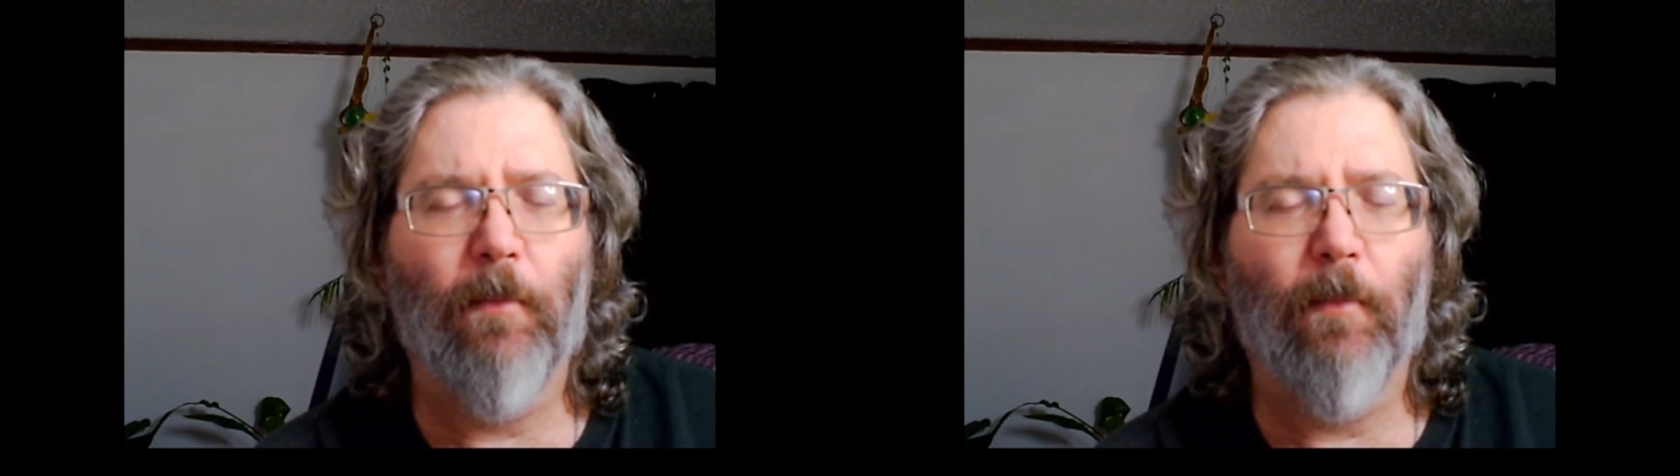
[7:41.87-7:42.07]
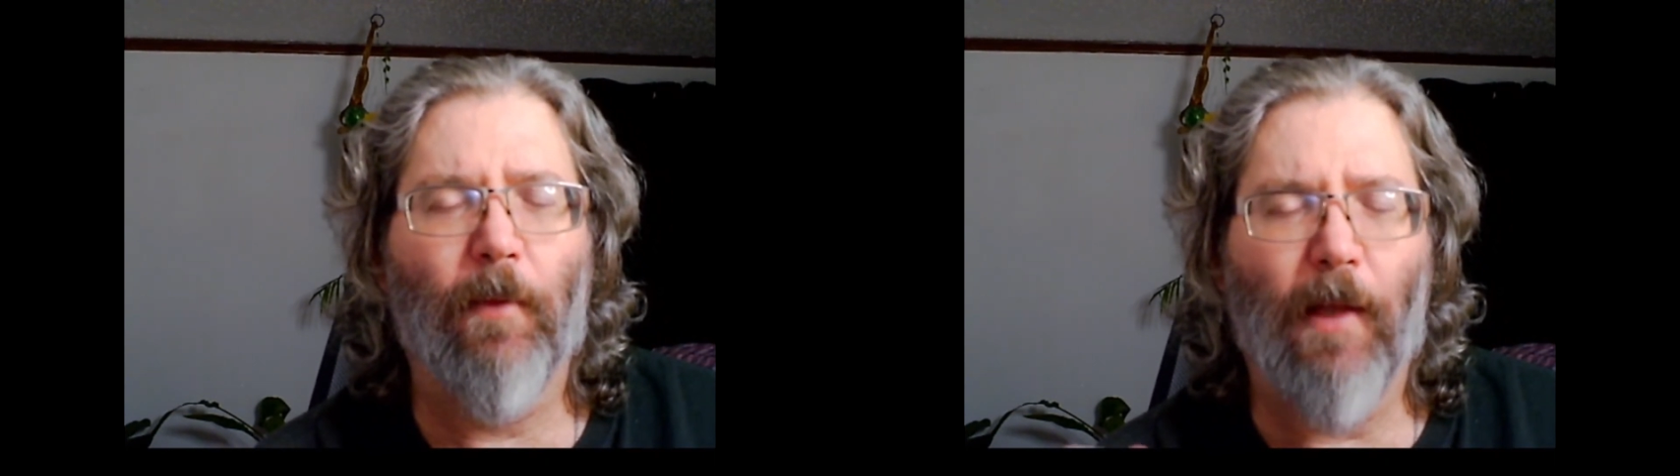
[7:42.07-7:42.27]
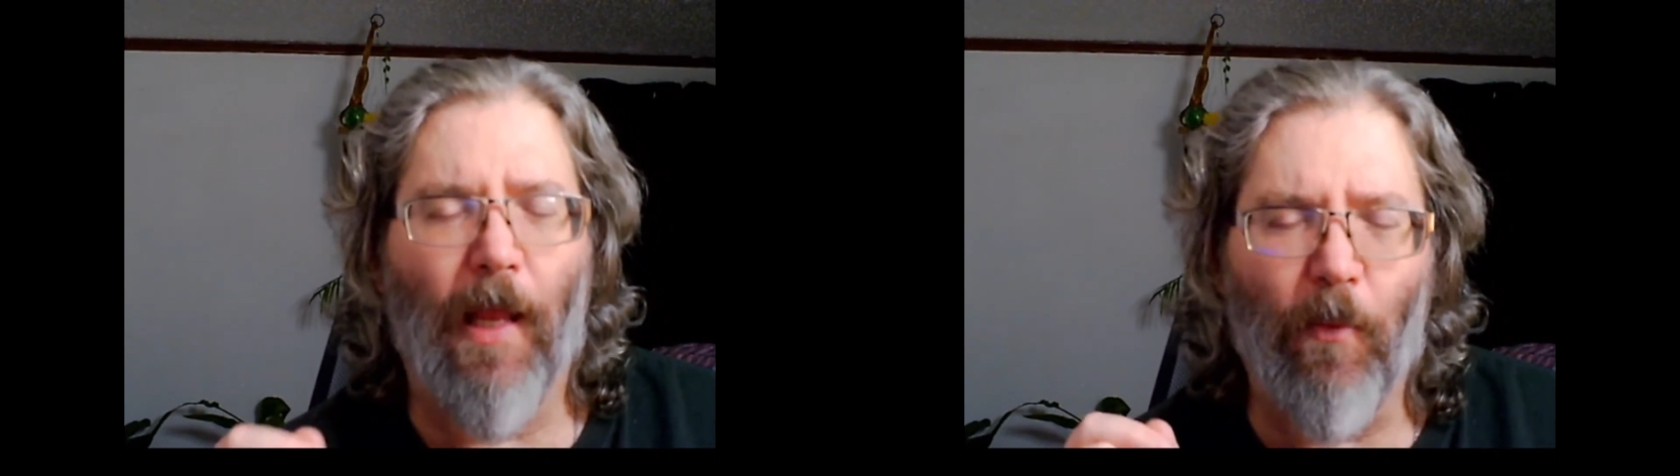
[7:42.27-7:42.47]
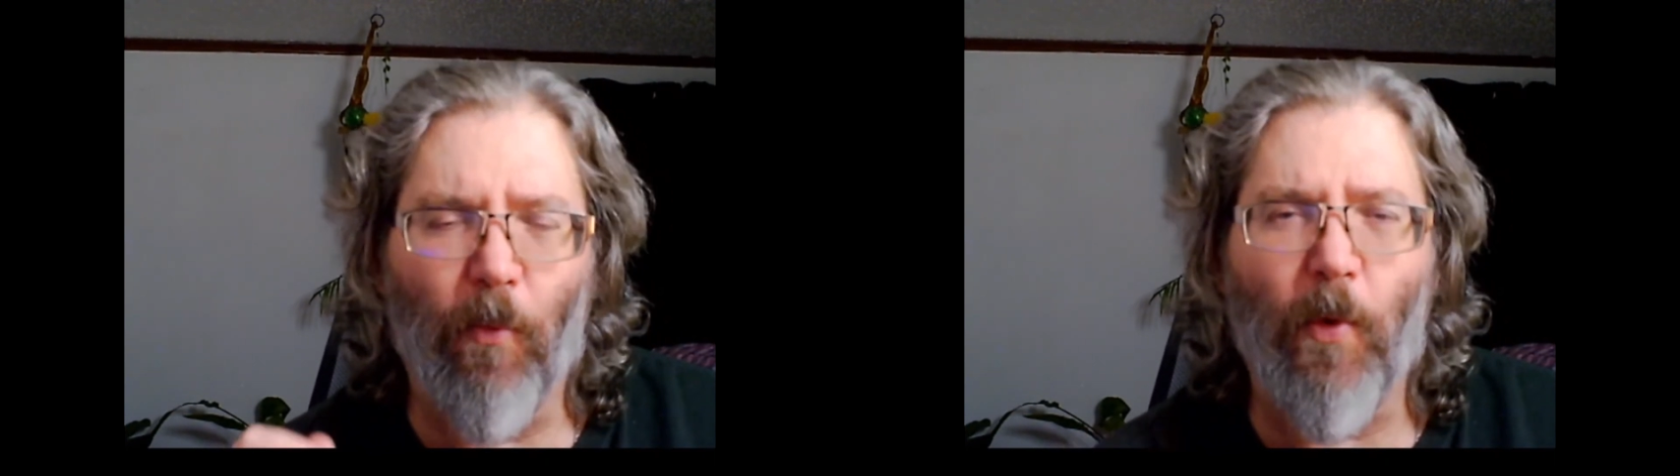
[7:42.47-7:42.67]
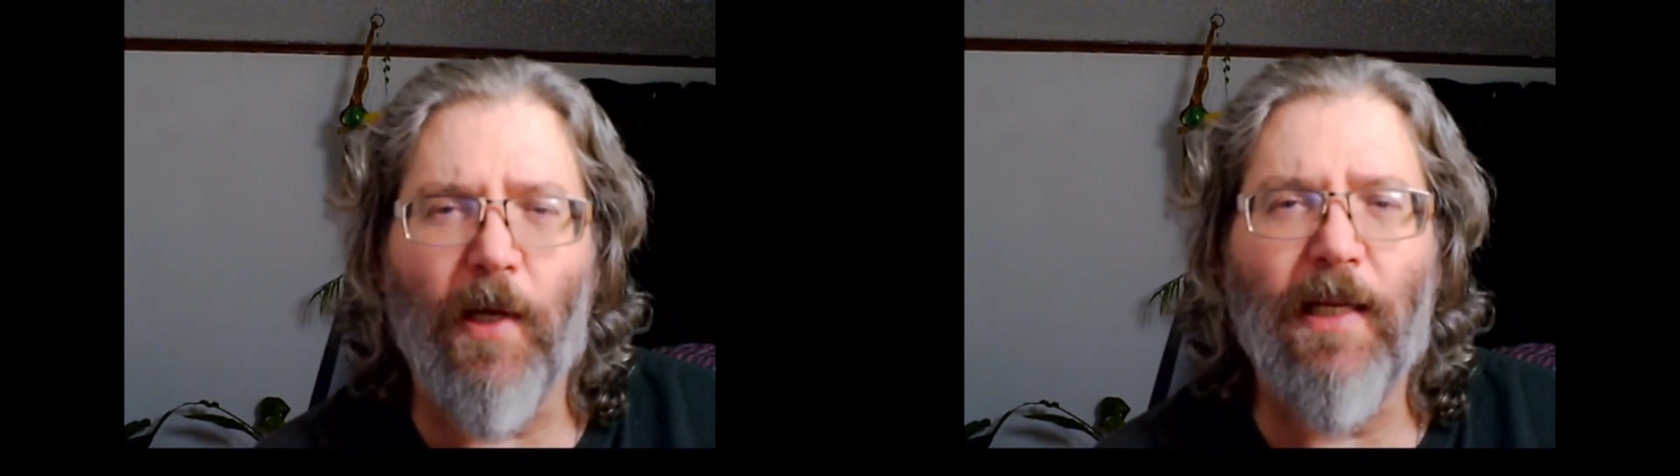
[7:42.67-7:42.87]
And
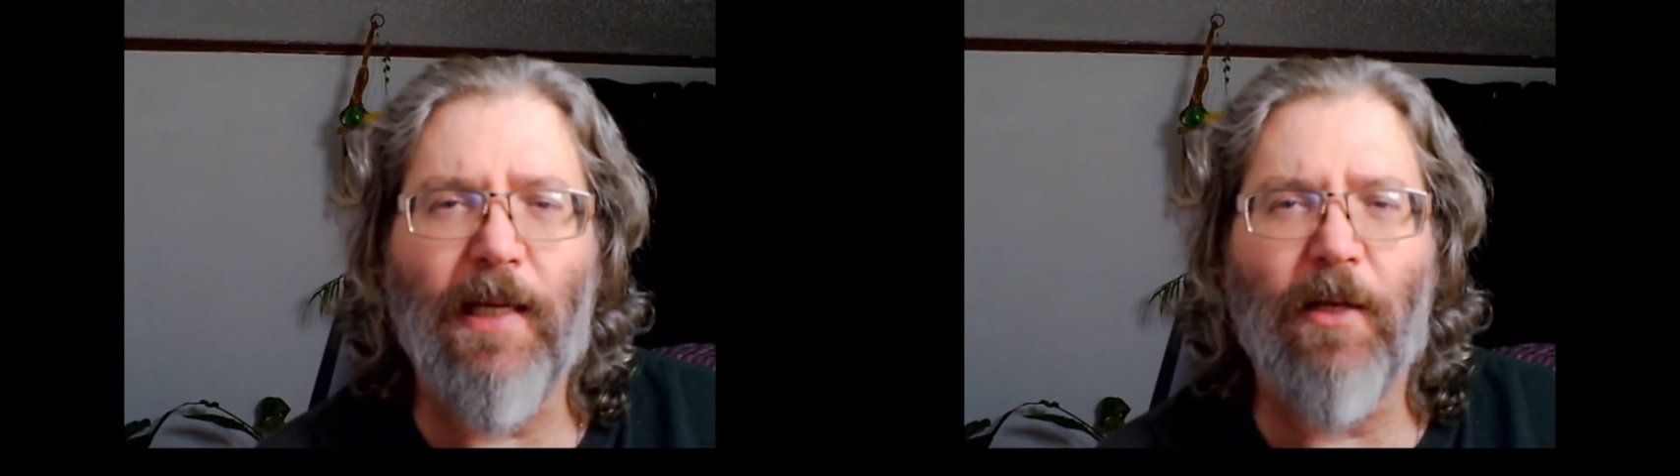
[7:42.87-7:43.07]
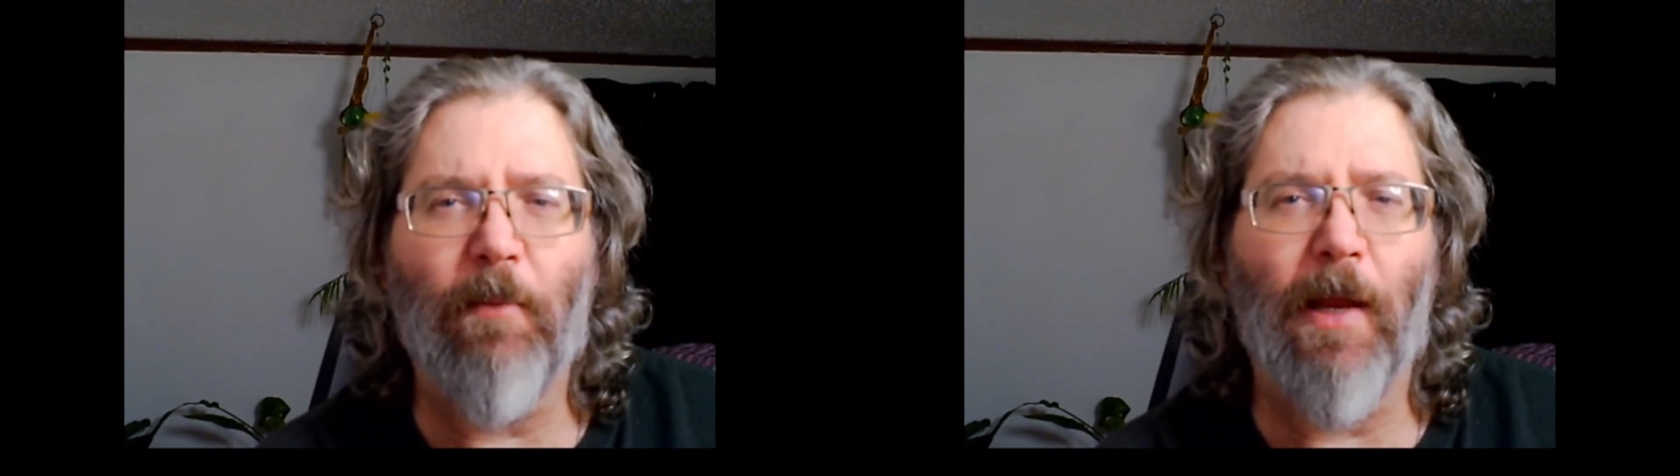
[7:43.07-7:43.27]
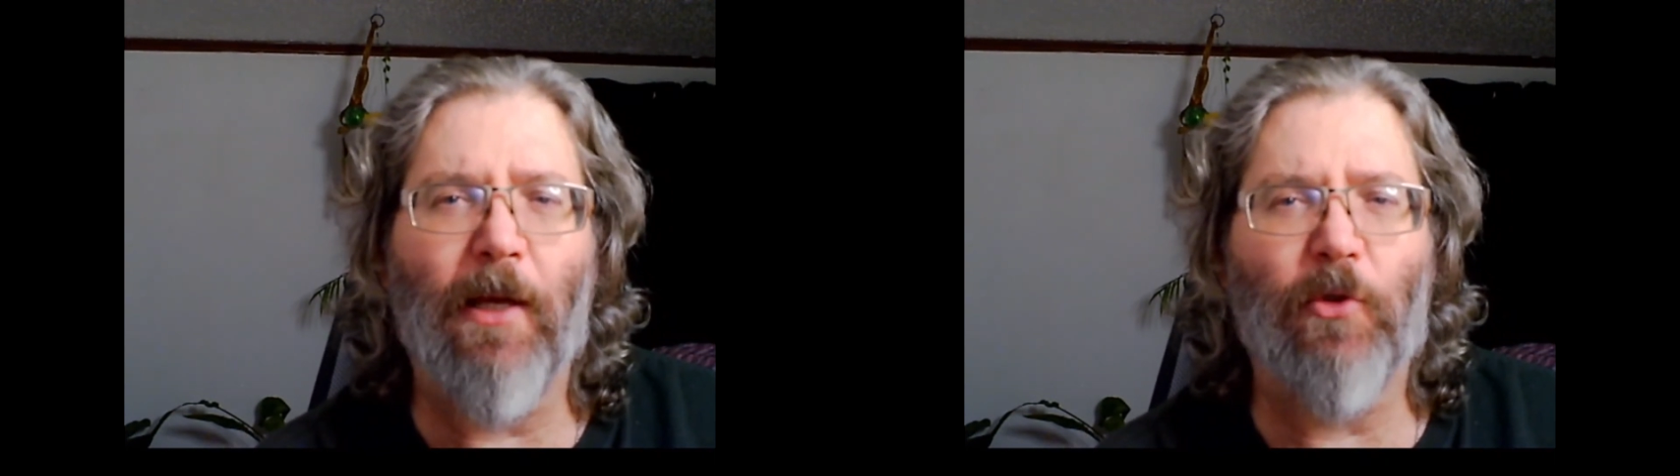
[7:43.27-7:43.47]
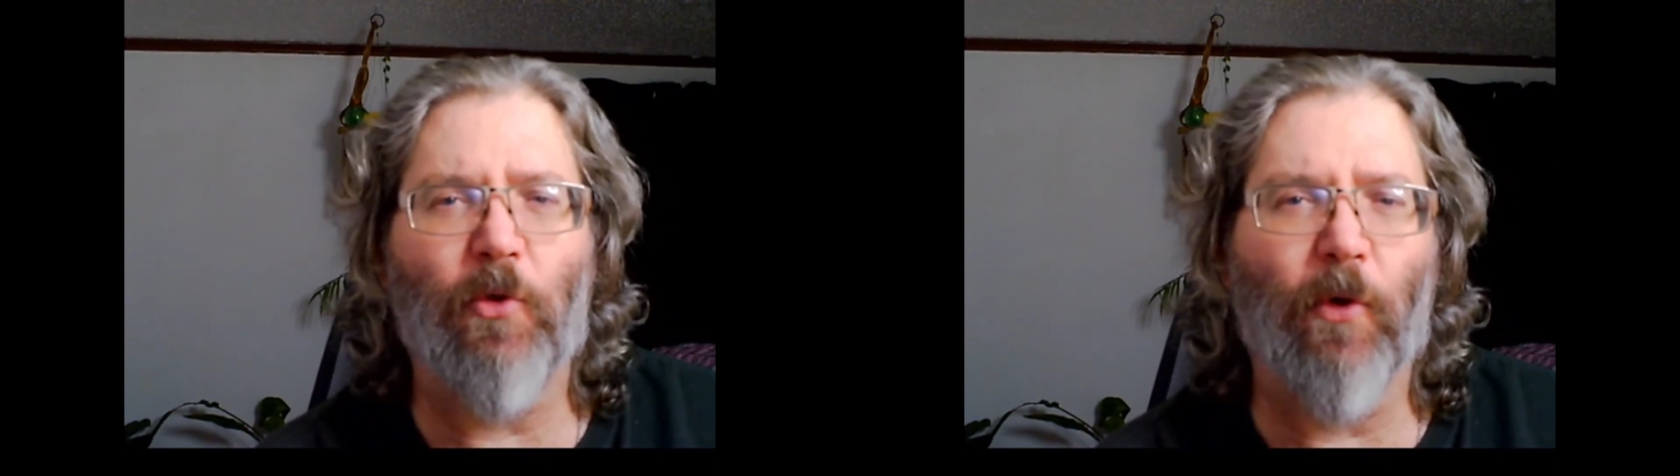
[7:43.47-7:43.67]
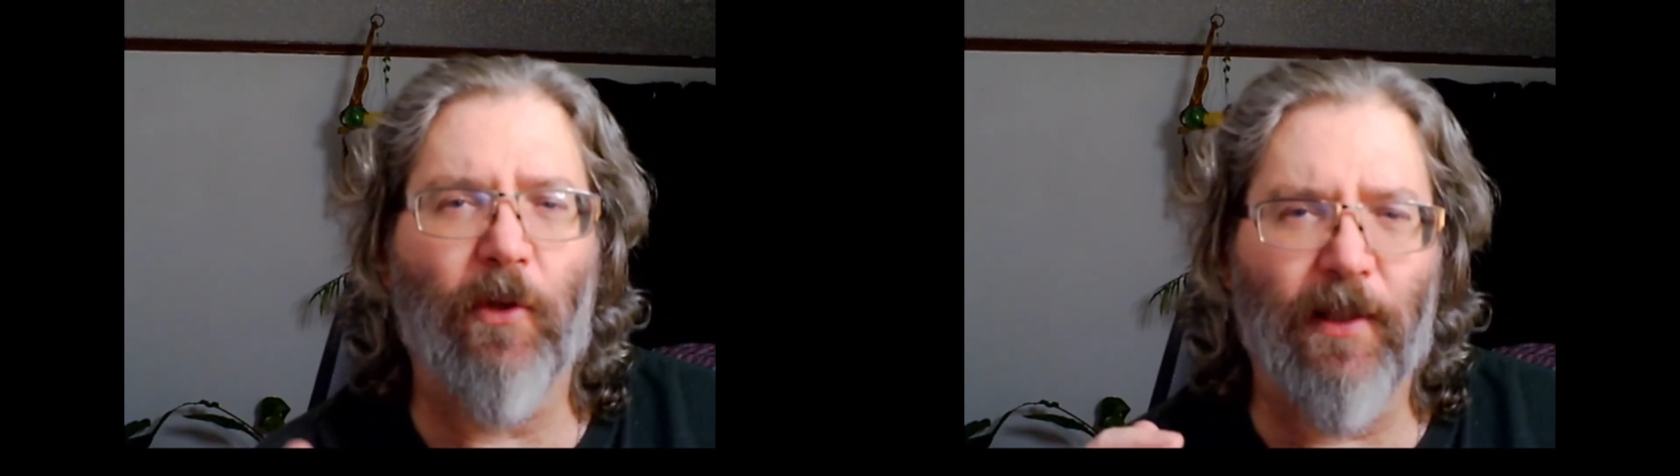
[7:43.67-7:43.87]
we need to make
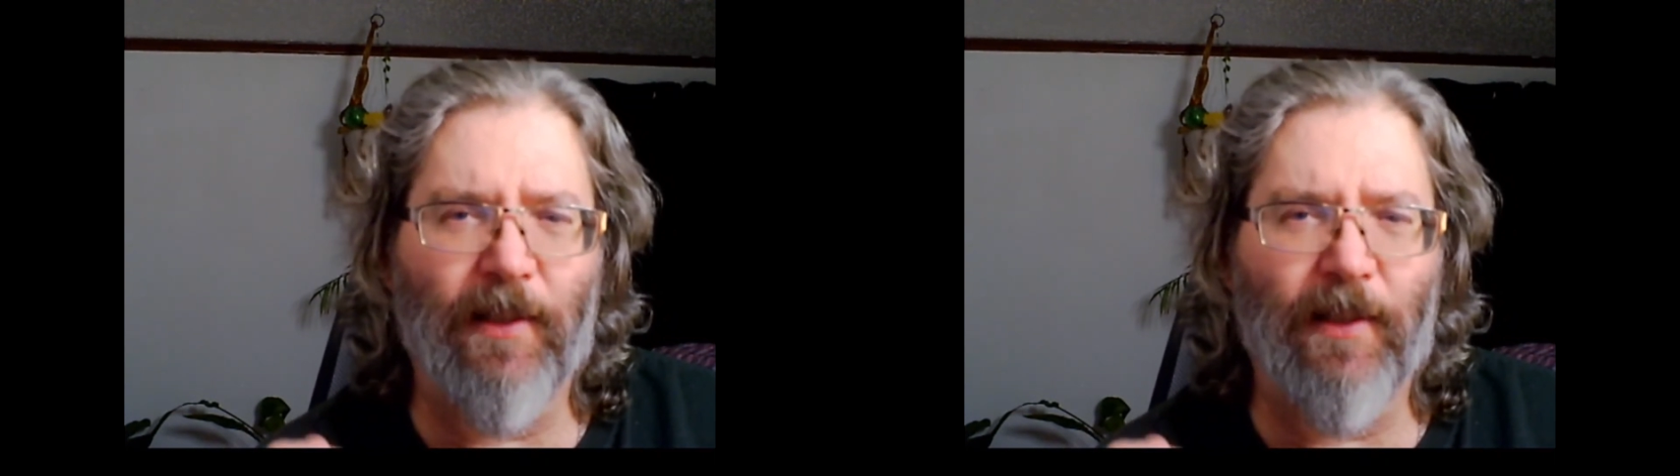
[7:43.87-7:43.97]
sure that